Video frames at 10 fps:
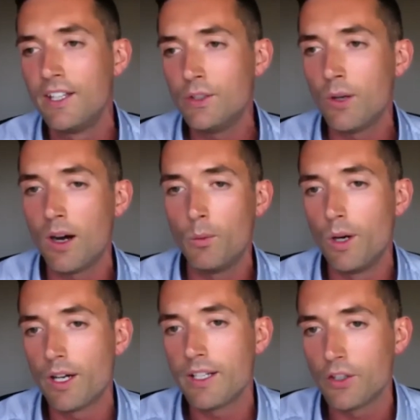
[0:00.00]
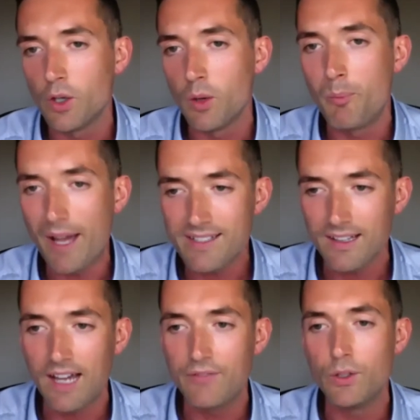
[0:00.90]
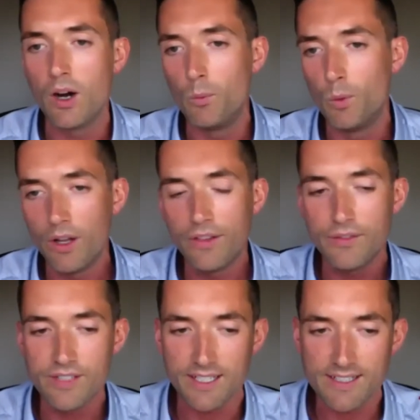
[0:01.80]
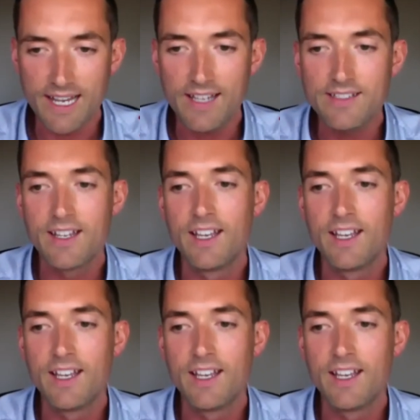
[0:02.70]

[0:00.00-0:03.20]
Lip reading: You are working on your best life. You are worthy of success.